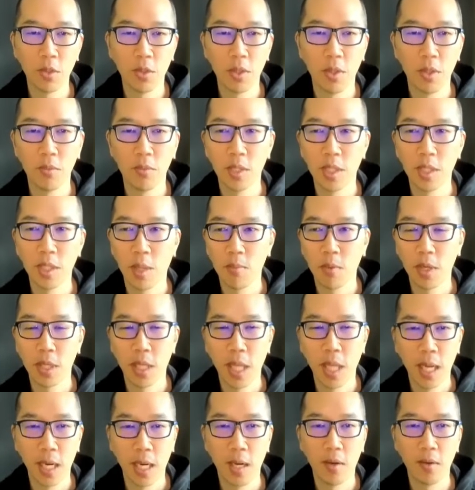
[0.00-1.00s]
So then we separate
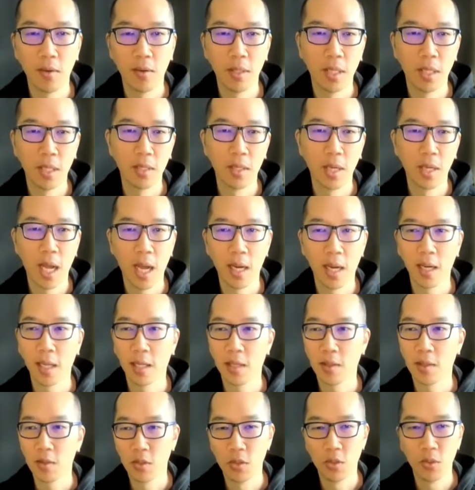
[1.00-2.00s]
that out and then had
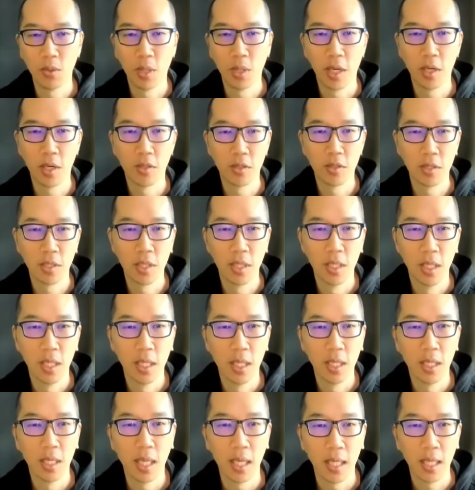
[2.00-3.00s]
like the two layers
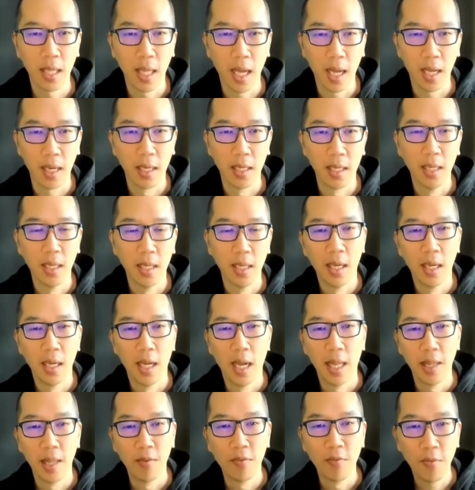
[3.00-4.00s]
like that.
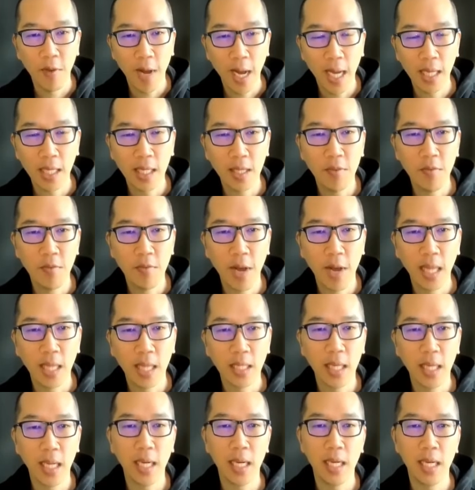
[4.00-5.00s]
And then finally,
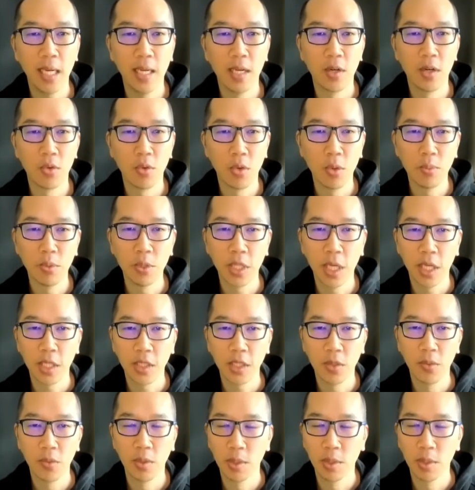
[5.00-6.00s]
validating in a group
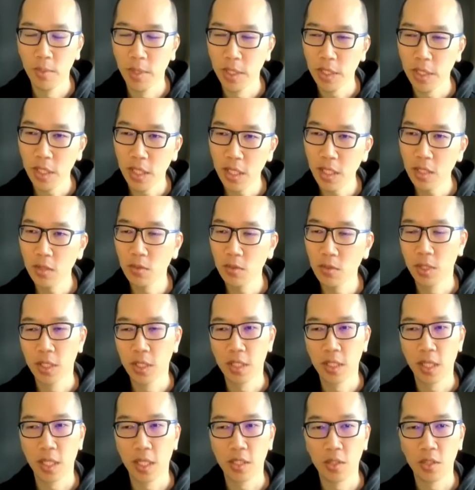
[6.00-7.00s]
session with the mission leads was
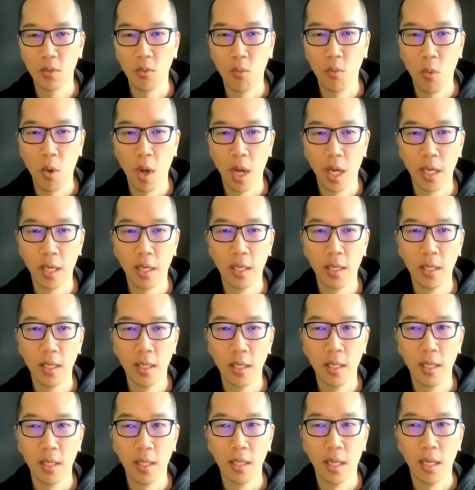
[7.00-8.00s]
essentially one
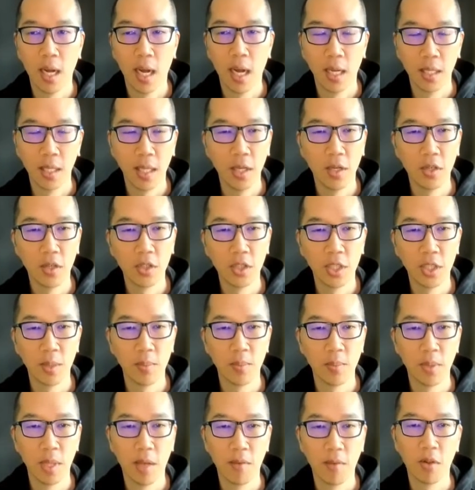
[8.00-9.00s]

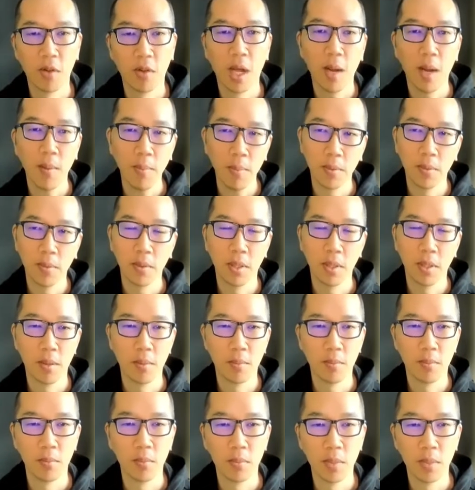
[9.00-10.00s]
leadership level up,
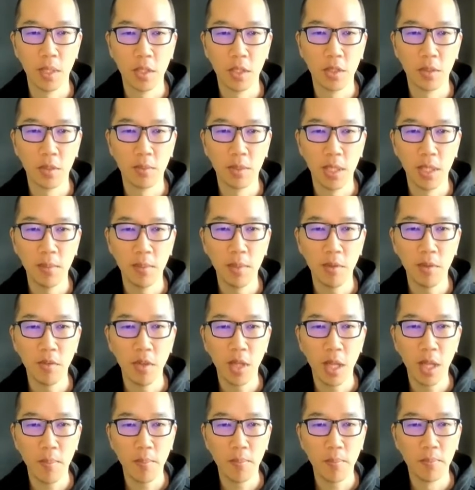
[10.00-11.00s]
leadership team level
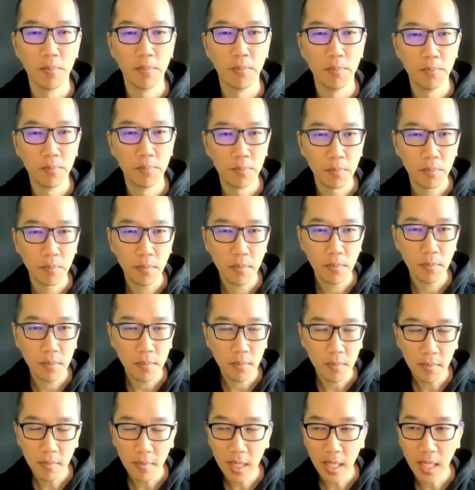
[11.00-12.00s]
up.
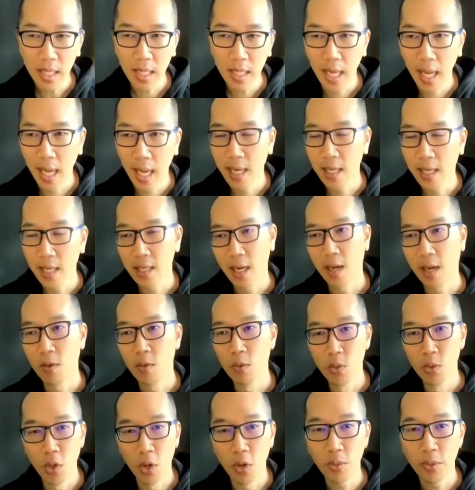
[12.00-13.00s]
And I
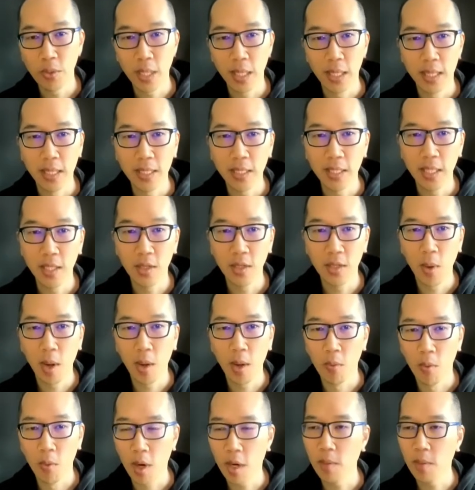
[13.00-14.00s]
will note that this didn't
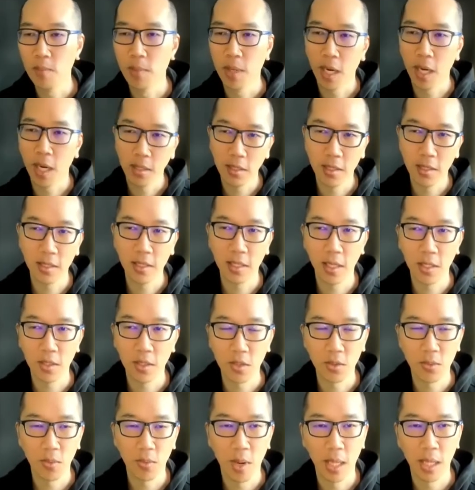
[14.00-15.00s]
quite work, but I'll
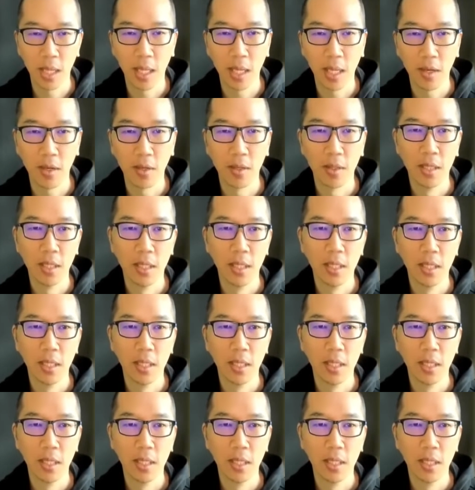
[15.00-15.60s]
discuss why later.